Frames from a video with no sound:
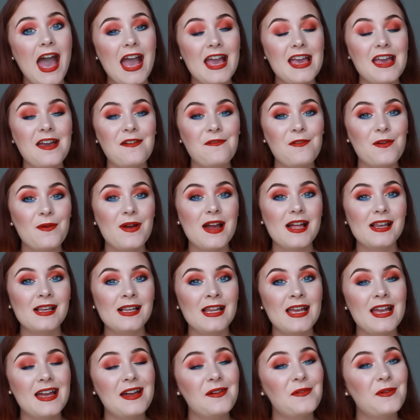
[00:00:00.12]
Hi
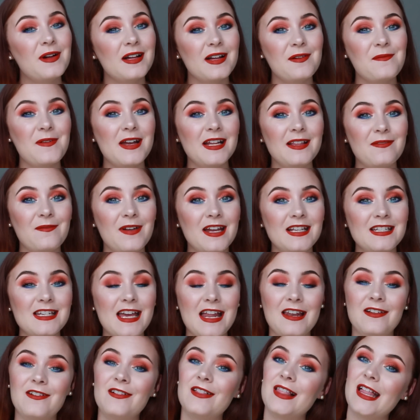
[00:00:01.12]
everyone, and welcome back to my
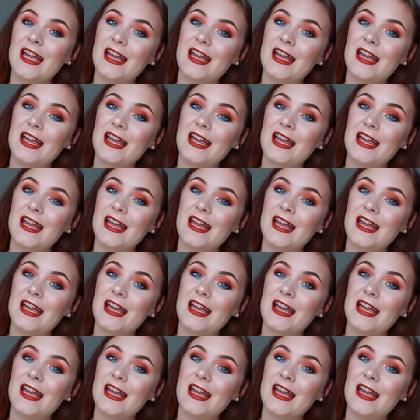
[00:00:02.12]
channel,